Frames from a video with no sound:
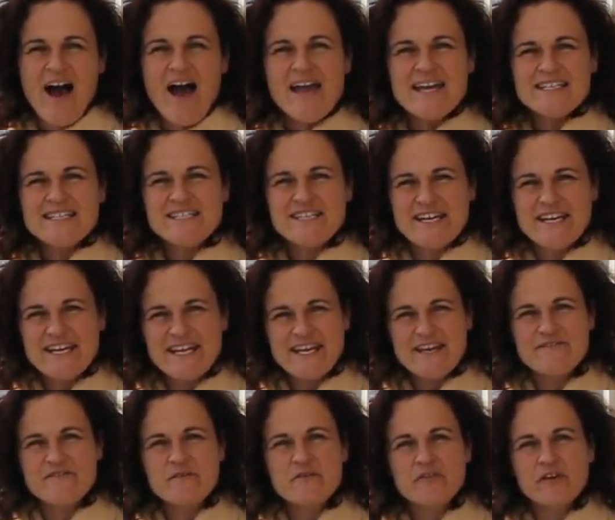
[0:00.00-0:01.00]
Hi, it's Janet
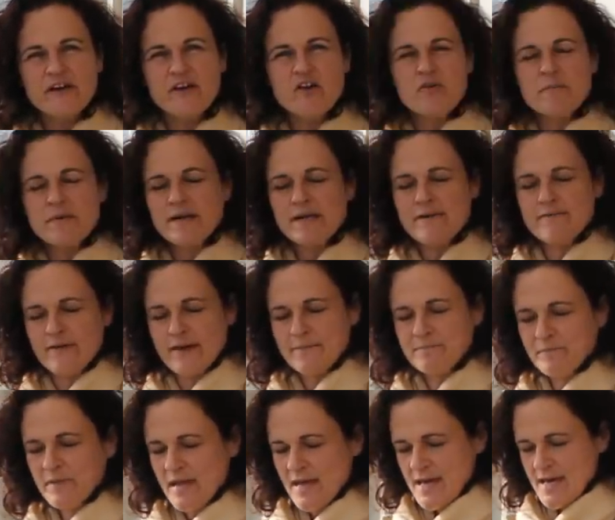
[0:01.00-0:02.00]
here from Green Urban Living.
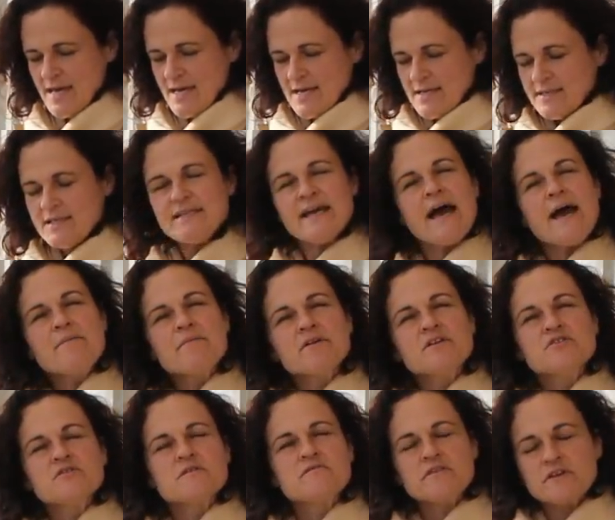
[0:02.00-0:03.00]
Today I'm
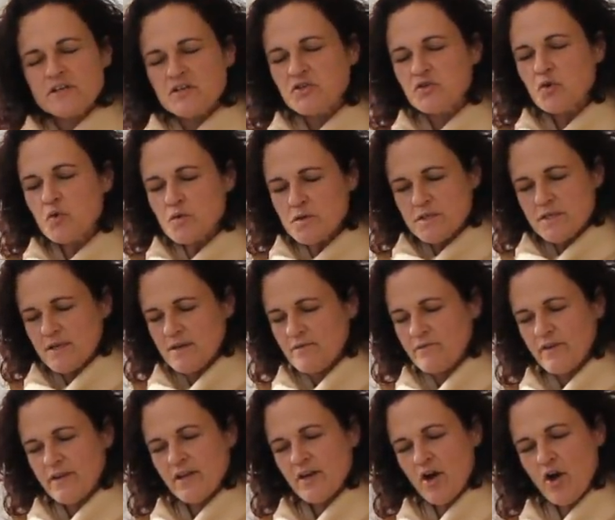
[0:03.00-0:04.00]
going to do a very short
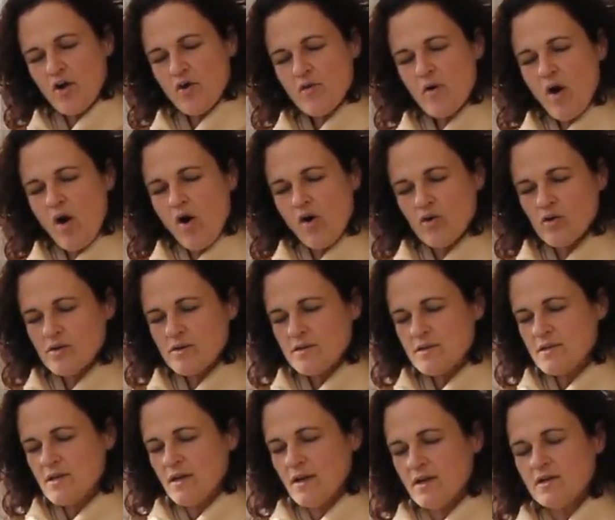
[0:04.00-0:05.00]
video
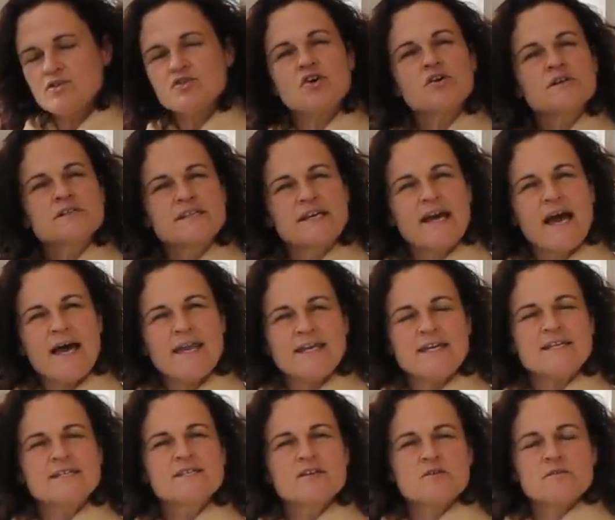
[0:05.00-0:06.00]
on toxic
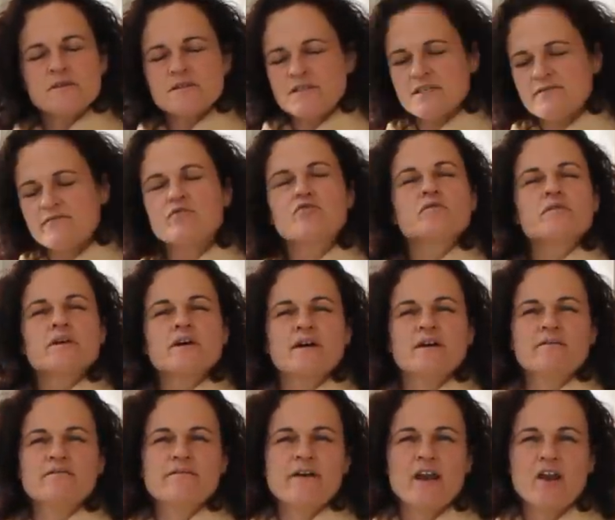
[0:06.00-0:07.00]
honey, so this is for the
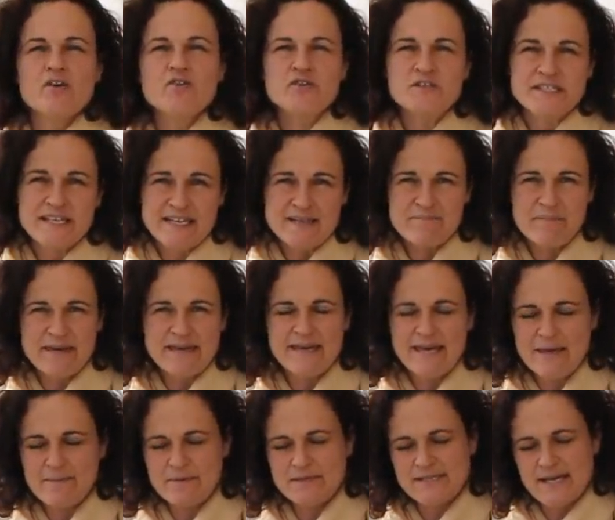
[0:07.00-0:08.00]
fellow New Zealand
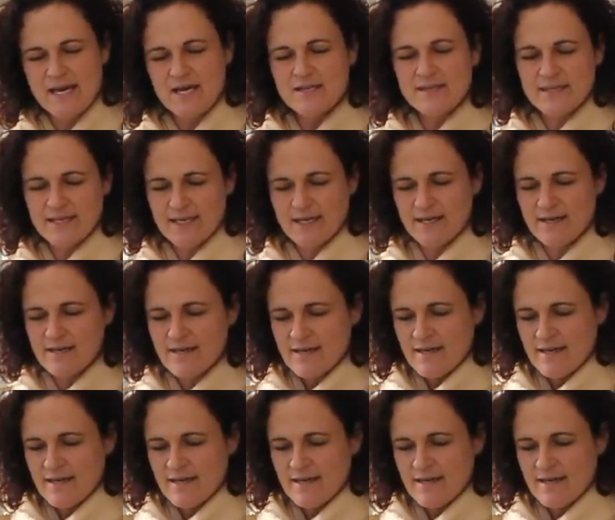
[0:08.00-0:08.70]
beekeepers out there.